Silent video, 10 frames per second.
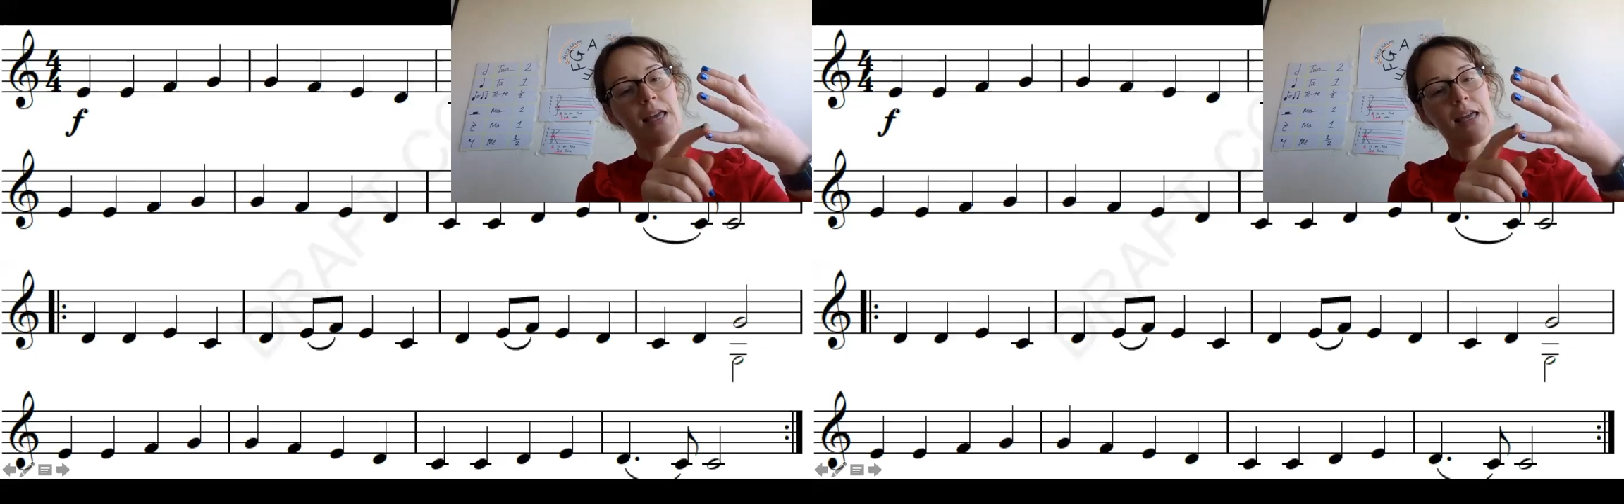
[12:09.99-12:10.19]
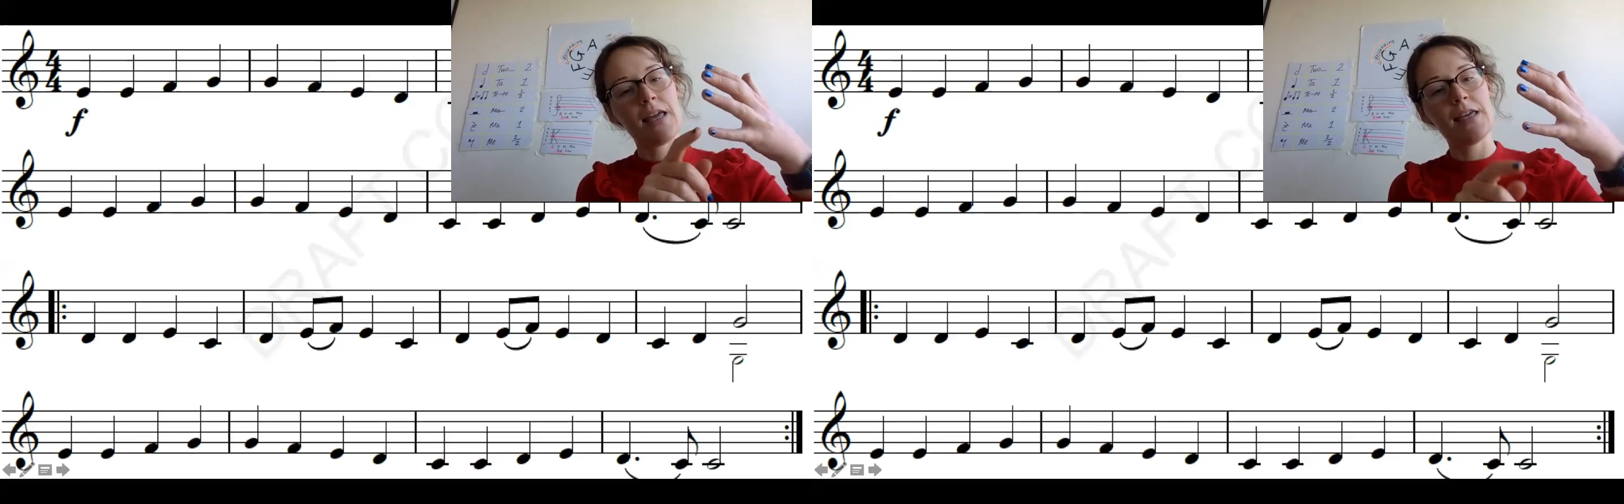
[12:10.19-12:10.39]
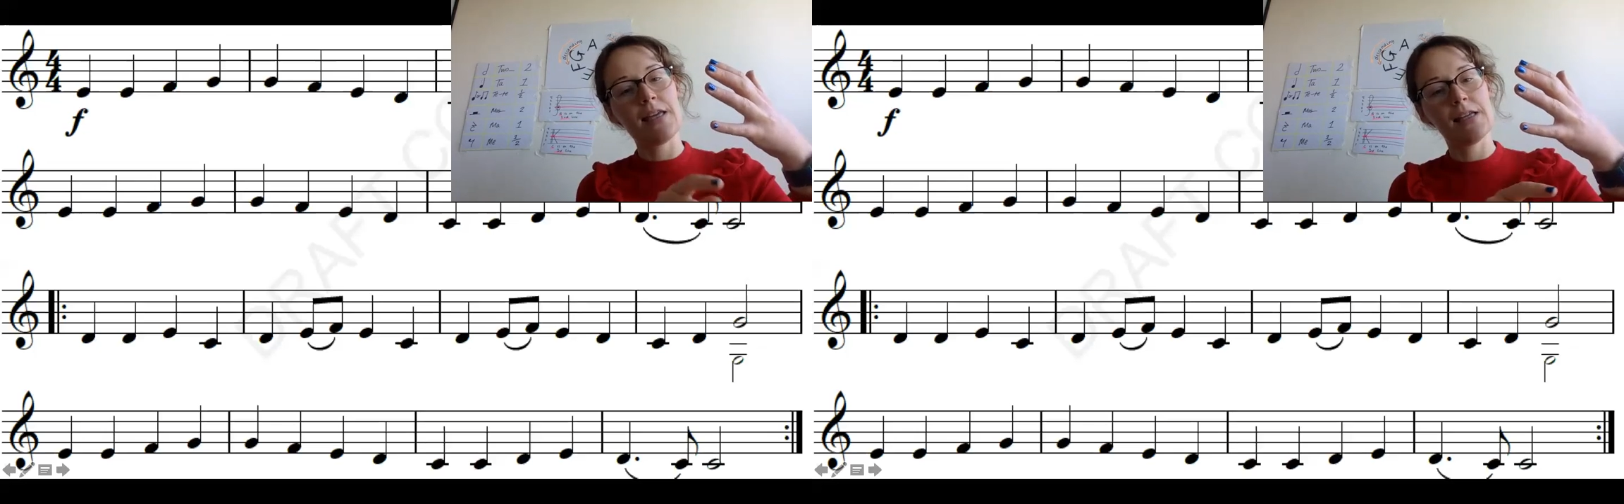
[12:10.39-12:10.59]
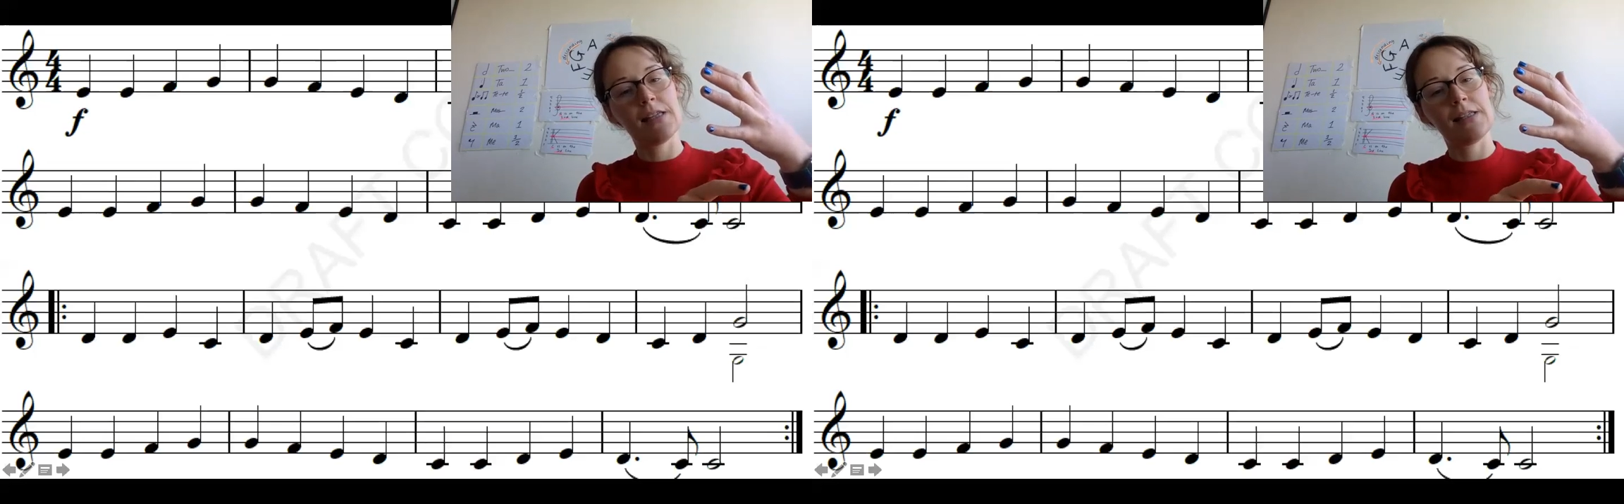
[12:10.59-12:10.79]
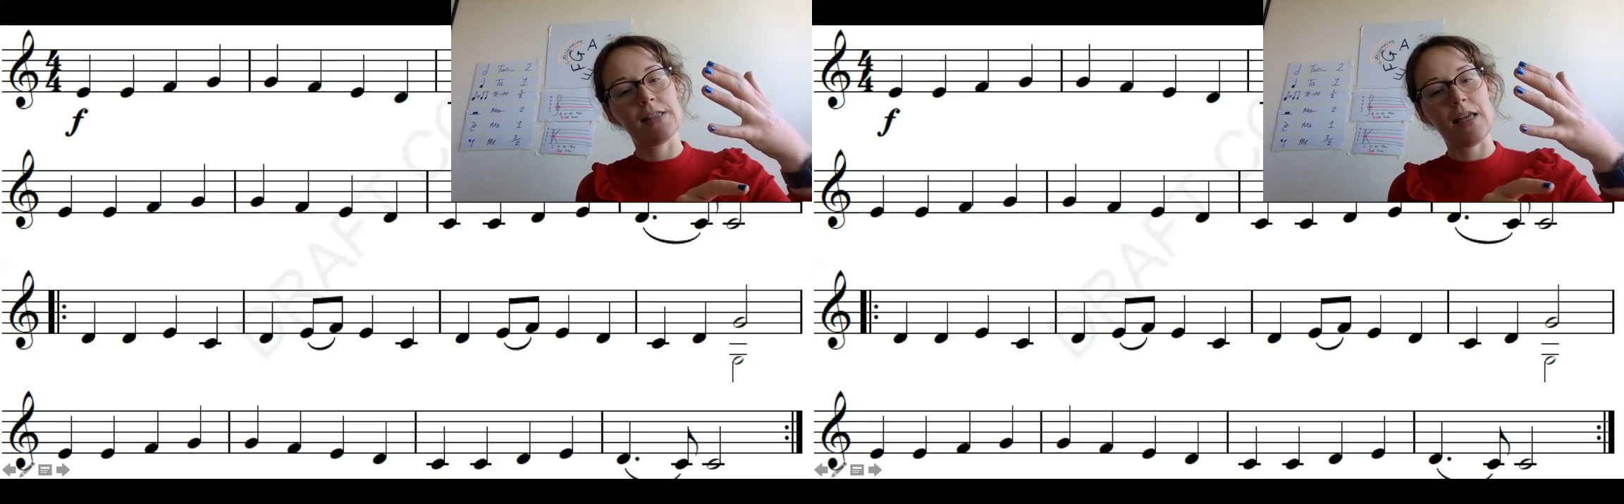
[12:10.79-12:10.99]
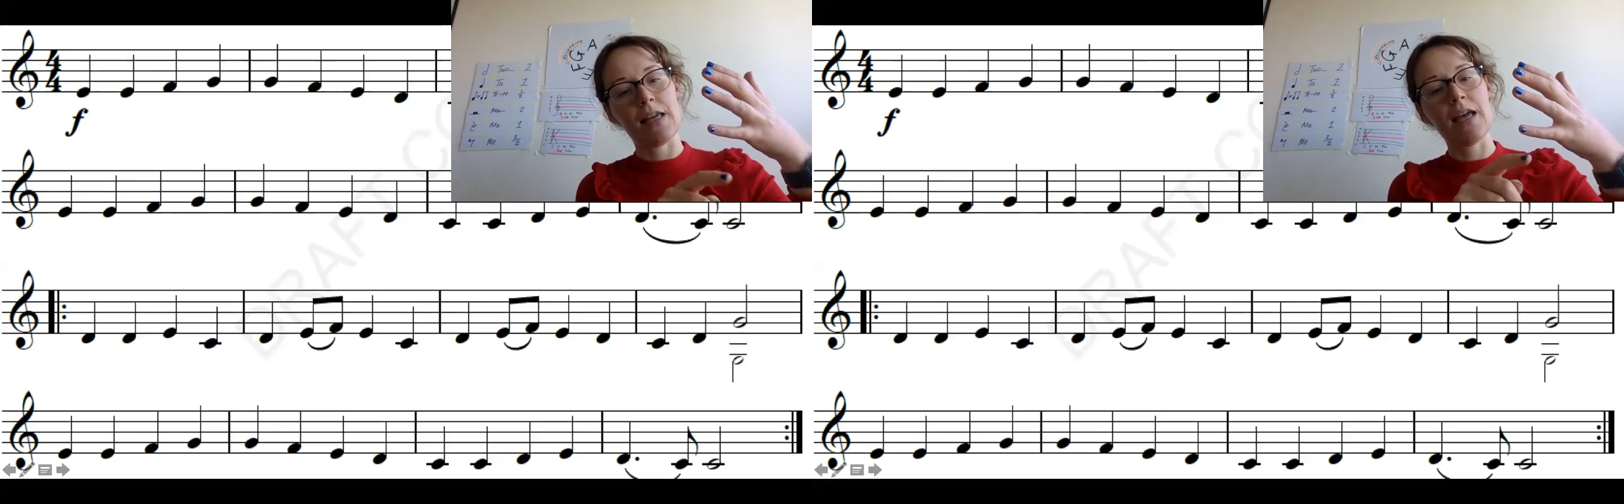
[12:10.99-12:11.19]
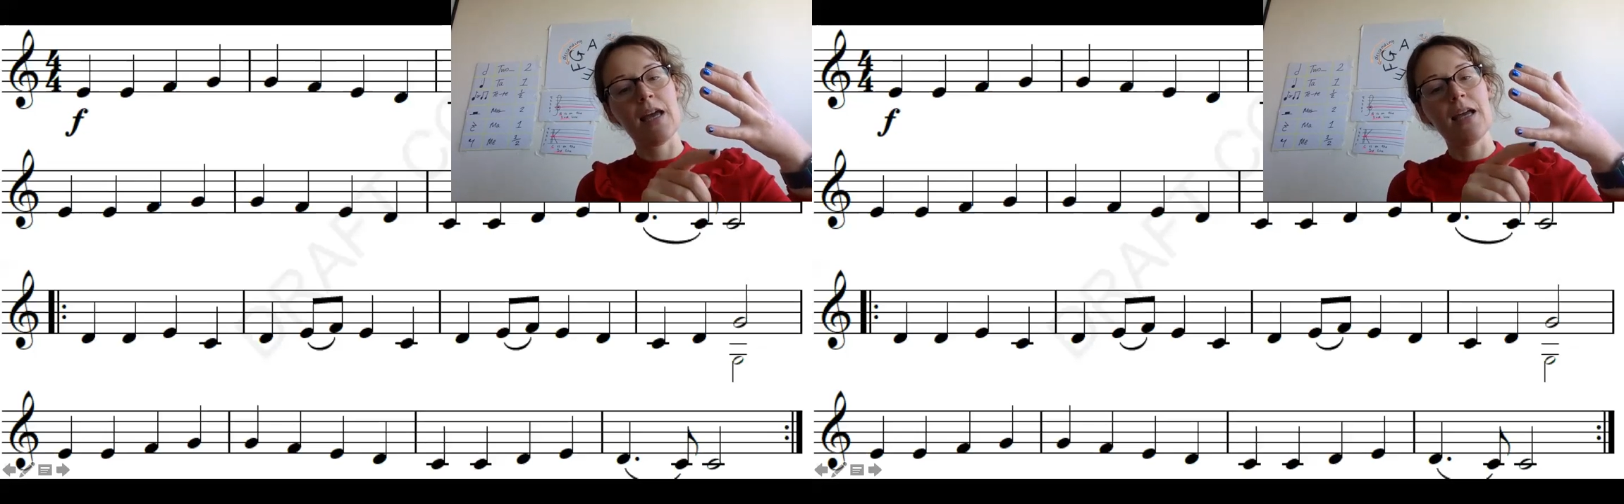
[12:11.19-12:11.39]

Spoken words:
E, C.